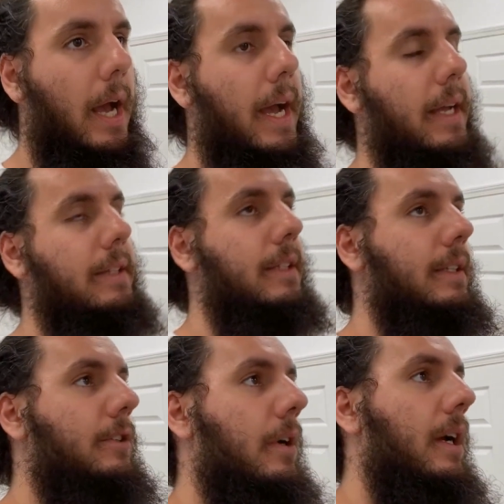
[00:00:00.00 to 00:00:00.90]
I
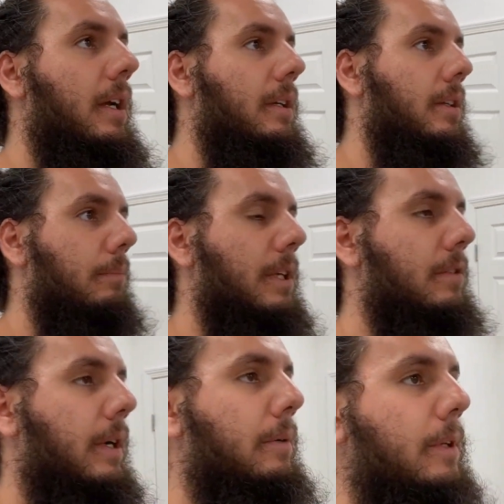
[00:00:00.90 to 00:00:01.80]
did try to
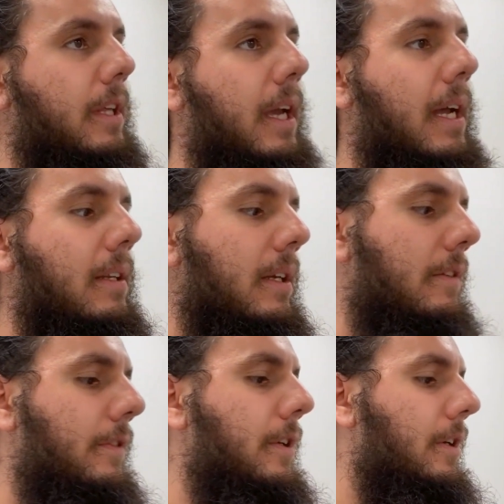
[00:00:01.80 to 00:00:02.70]
mess around with CADLink
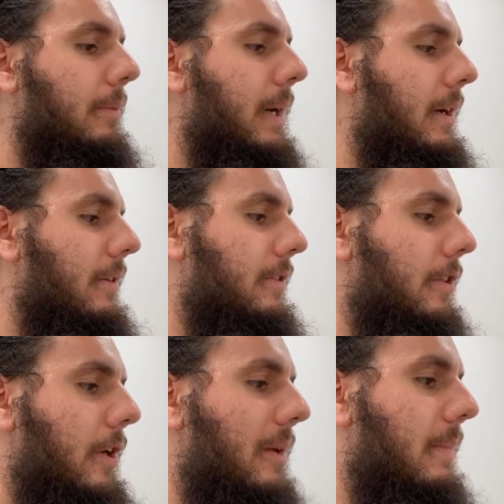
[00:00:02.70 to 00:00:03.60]
for about
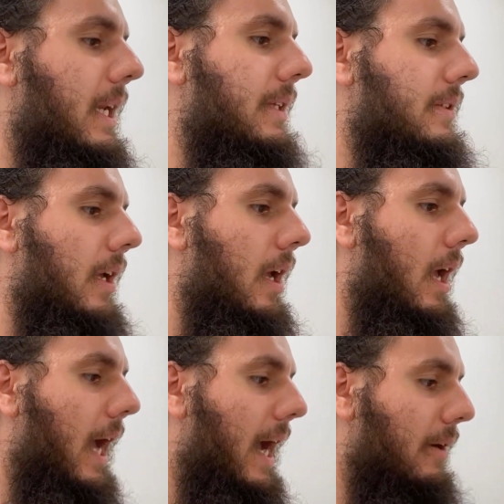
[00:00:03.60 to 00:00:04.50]
30 minutes.
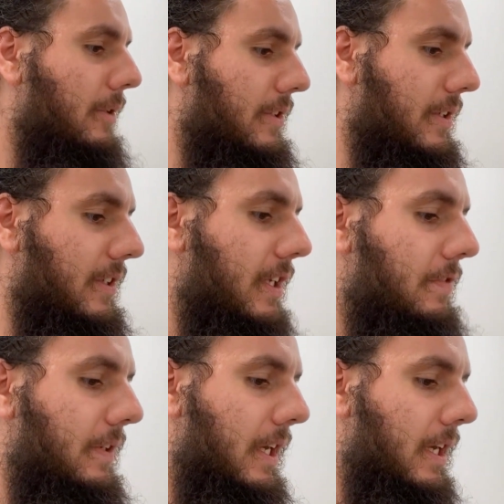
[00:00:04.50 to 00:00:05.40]
I was
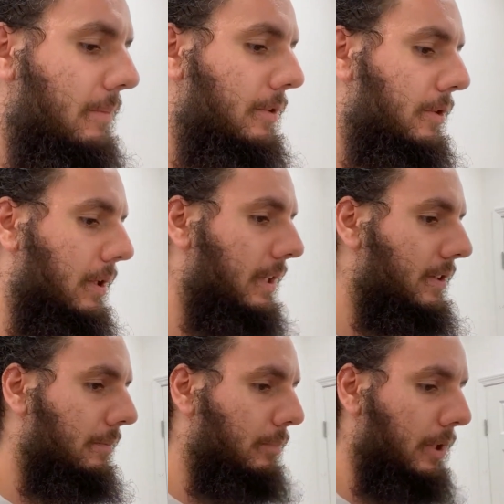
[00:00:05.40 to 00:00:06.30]
successfully able to get
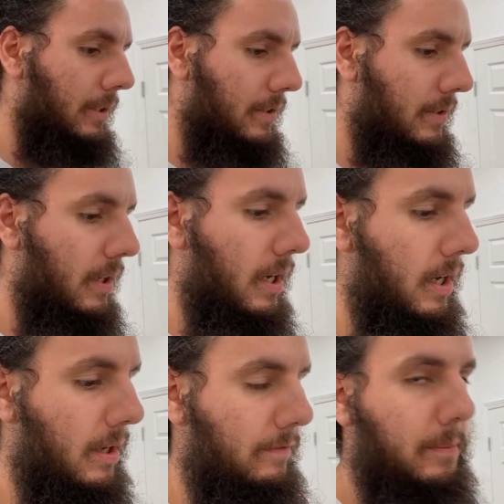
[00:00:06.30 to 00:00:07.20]
some prints
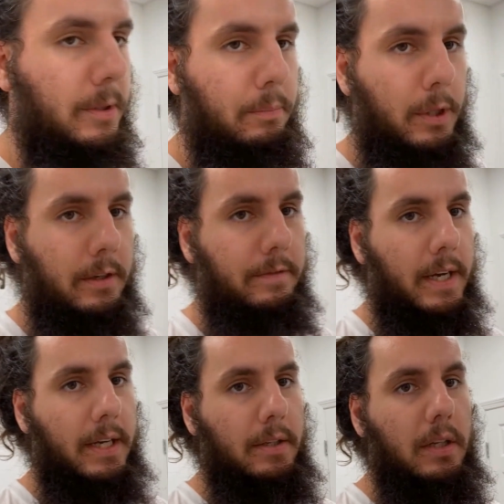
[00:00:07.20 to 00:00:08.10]
uh, from the print
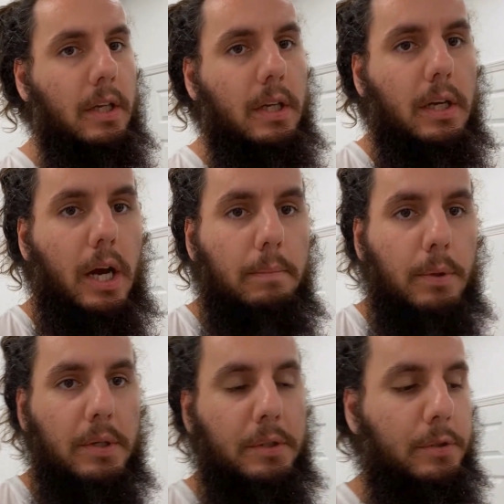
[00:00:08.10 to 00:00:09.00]
file
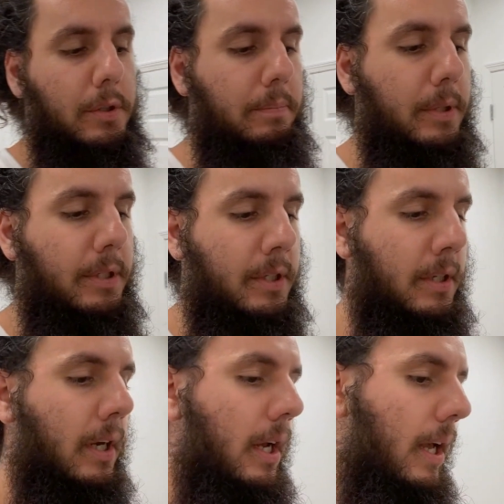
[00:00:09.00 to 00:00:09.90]
uploaded to the
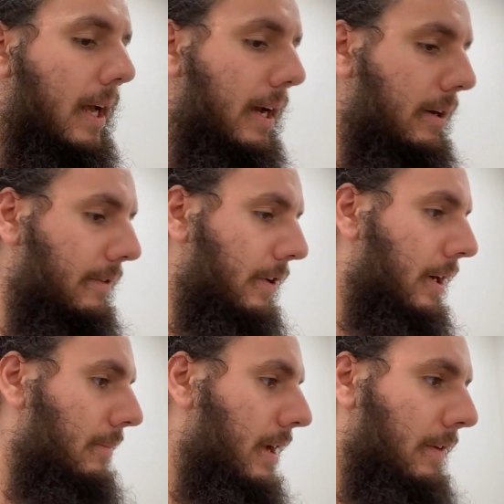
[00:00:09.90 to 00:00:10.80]
printer. However,
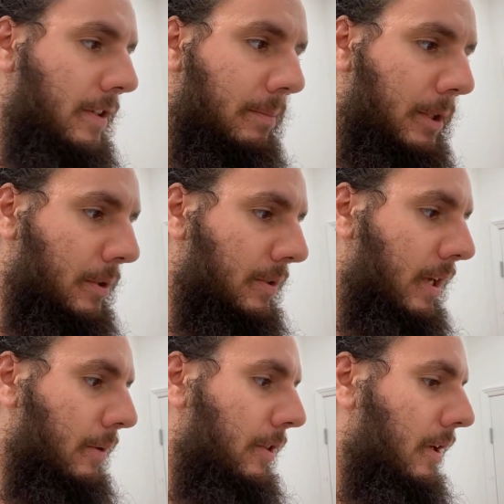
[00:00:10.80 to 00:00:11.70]
I'm having some issues
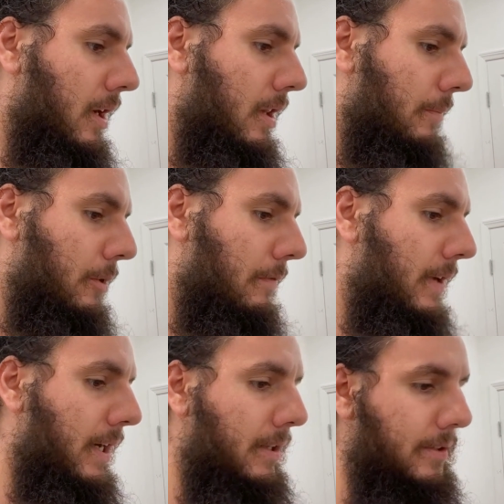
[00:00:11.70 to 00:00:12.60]
now with the color
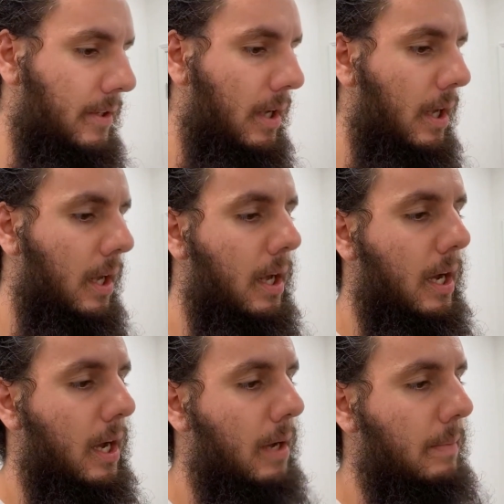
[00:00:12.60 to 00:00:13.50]
profiles.
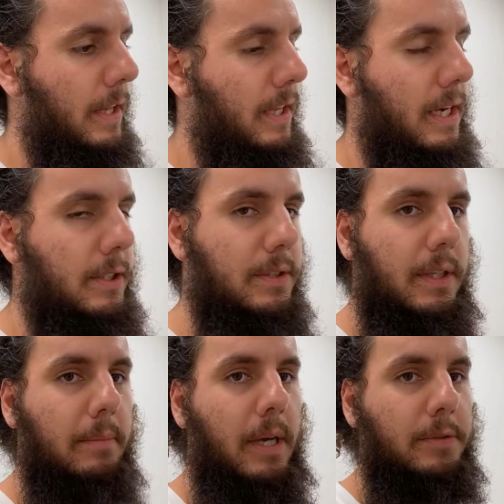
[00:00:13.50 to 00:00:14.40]
Um, I think I just
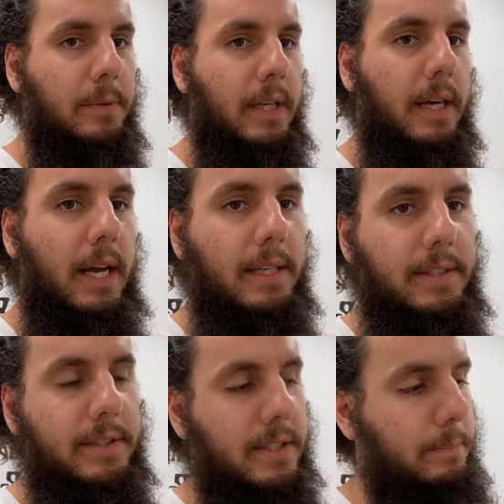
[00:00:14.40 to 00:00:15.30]
need to mess with the
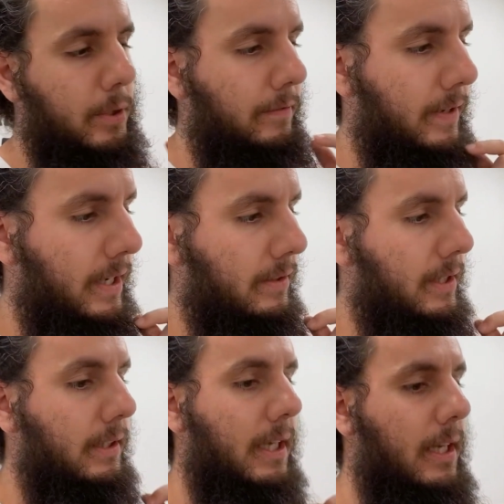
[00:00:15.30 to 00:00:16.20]
ICC profile,
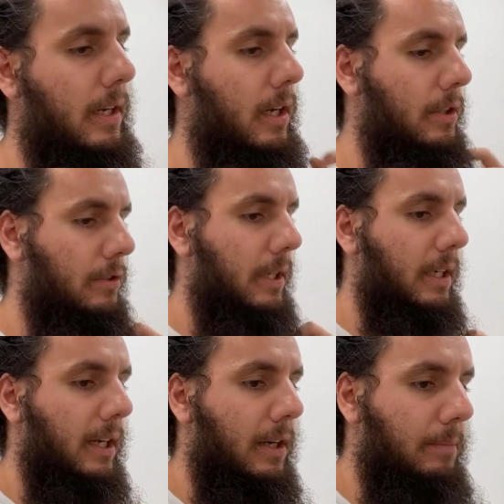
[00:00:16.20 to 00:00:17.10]
get that all
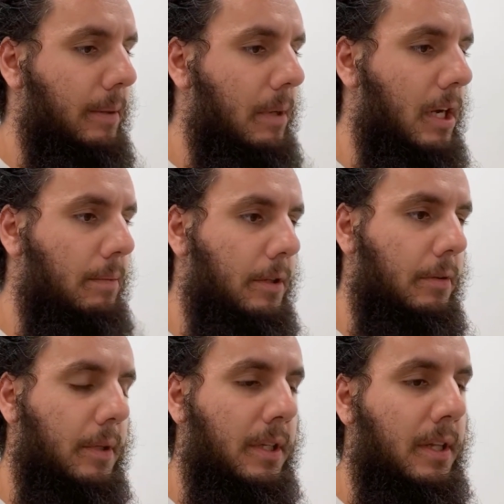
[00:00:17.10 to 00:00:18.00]
straightened out, maybe upload
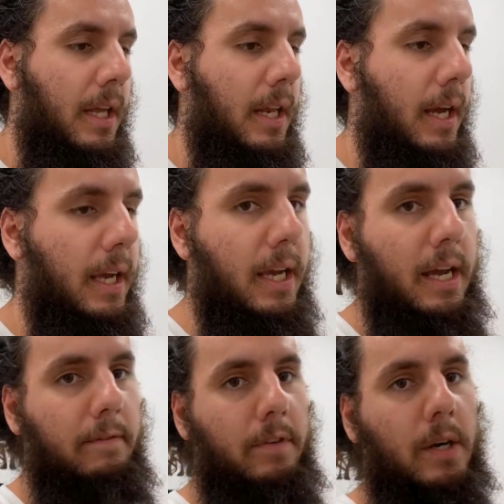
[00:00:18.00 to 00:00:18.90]
the one that I
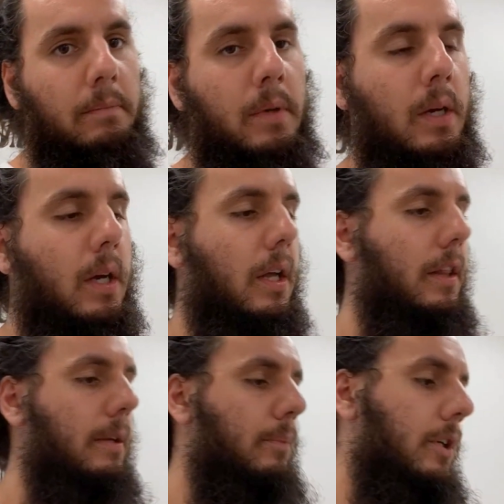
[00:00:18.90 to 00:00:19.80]
got from
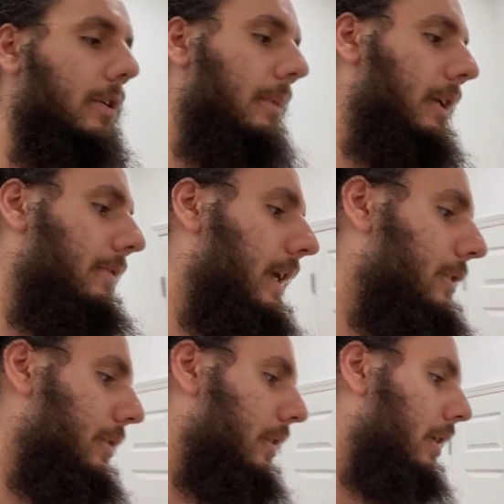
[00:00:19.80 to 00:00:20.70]
the printer
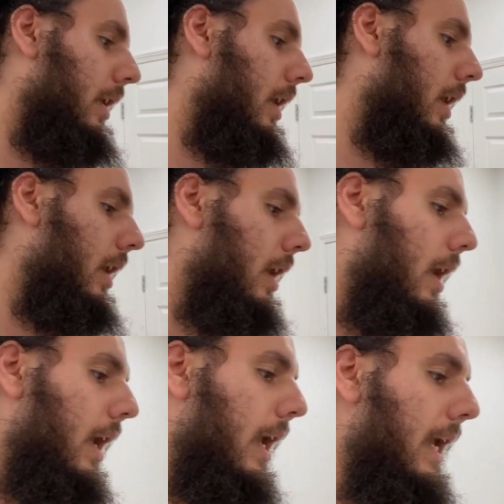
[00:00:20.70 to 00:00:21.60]
manufacturer,
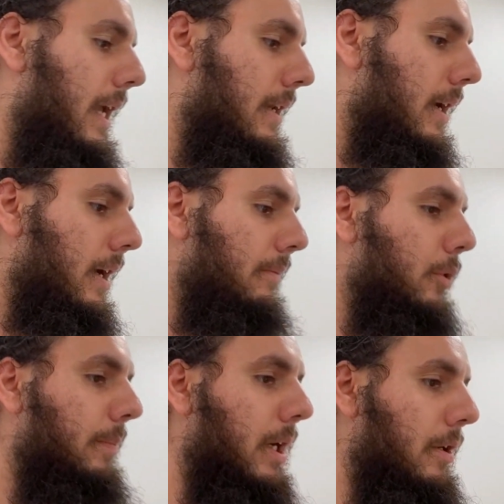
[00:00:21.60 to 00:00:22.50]
and um,
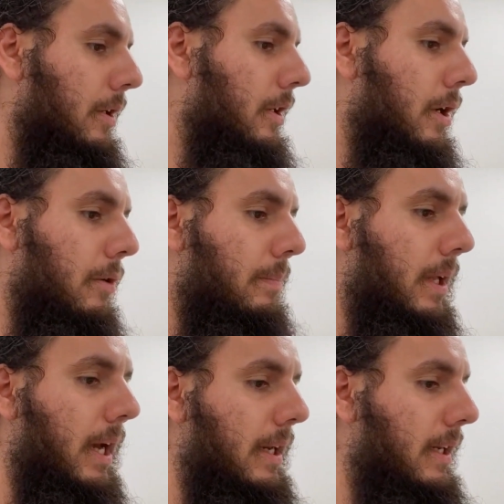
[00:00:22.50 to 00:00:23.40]
we'll be all good to go.
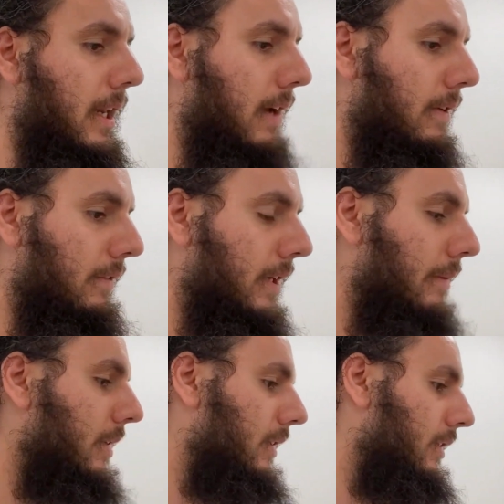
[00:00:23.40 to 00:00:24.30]
But I didn't have enough
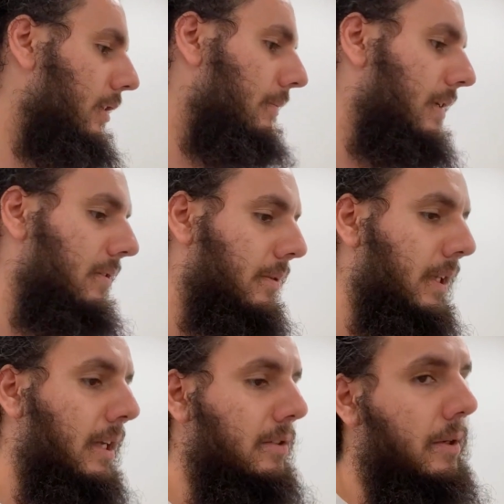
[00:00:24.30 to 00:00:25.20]
time to continue messing with
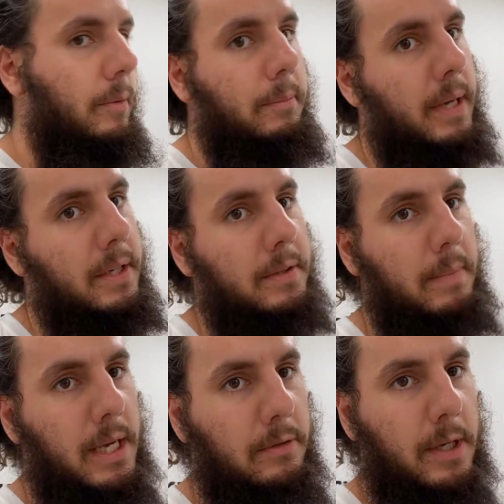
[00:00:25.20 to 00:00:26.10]
that, so I went back to
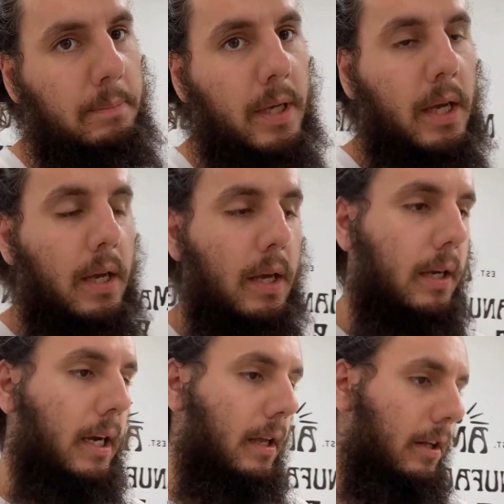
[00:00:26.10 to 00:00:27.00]
main rip,
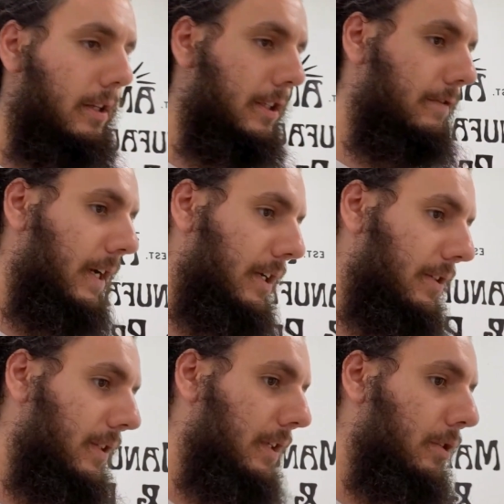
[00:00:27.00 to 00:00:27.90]
got all these
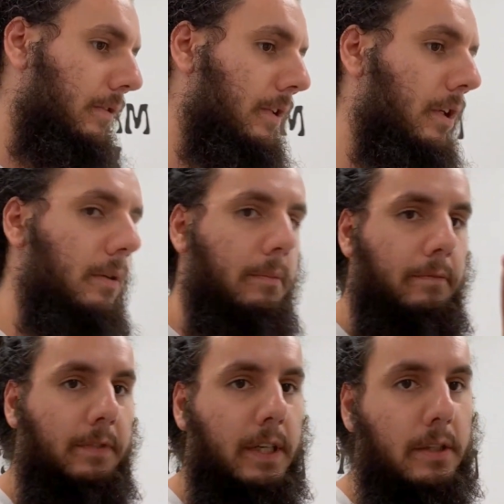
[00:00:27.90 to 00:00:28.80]
files sent over,
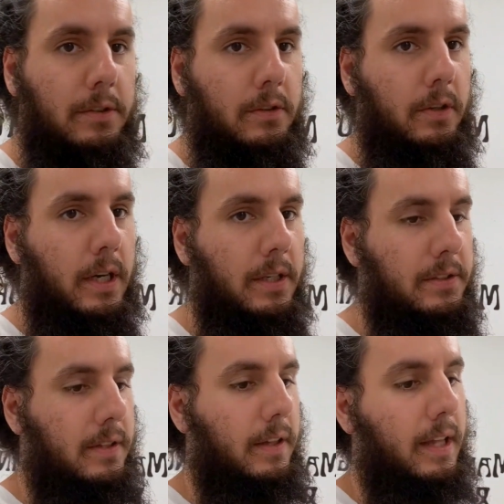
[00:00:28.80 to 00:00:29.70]
fingers
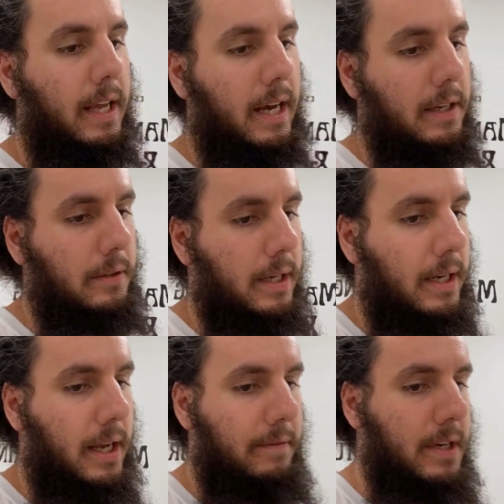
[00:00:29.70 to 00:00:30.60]
crossed that I do
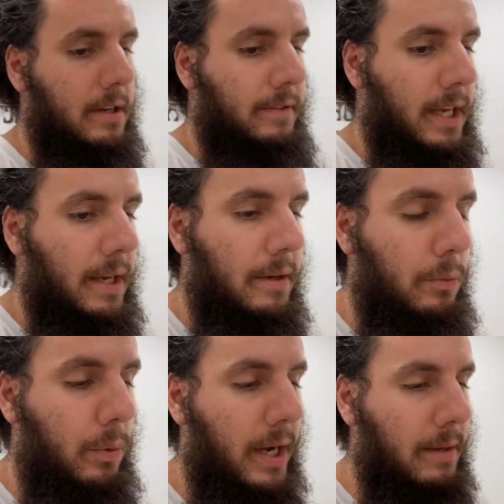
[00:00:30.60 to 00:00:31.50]
not have any of that
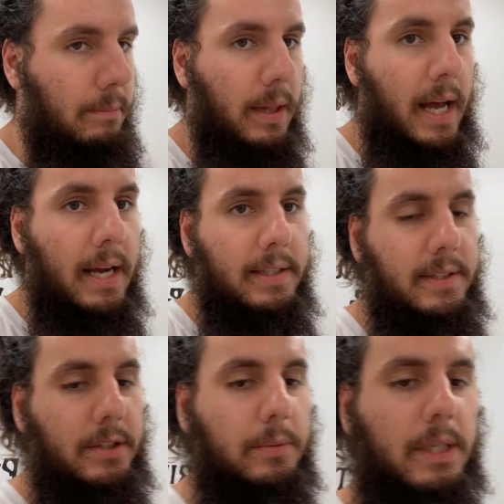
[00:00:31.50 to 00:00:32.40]
white block
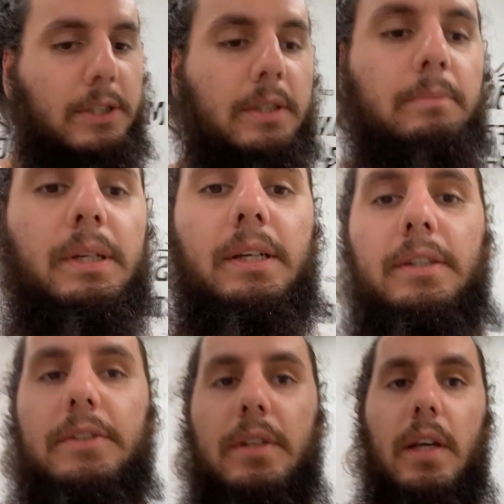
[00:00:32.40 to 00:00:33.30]
situation
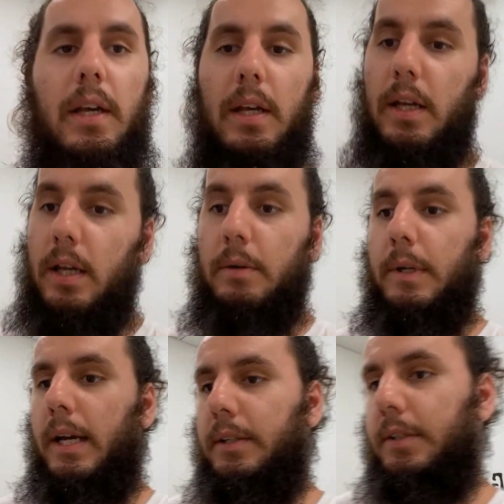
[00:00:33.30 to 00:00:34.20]
because
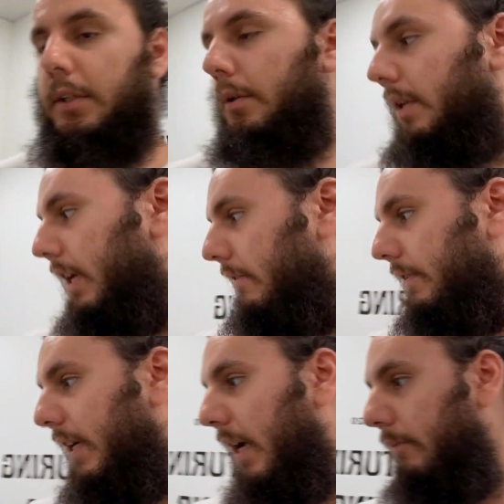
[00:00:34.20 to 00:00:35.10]
we honestly don't
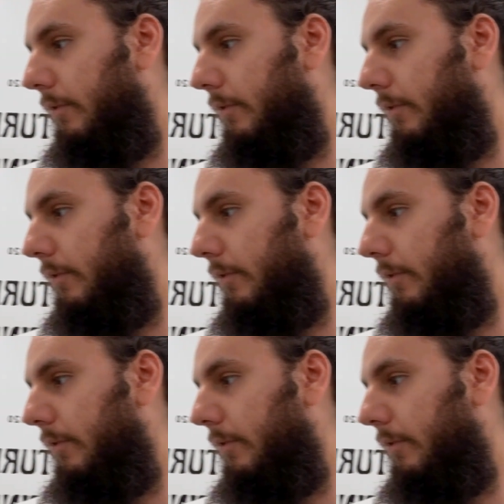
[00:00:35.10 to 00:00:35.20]
have time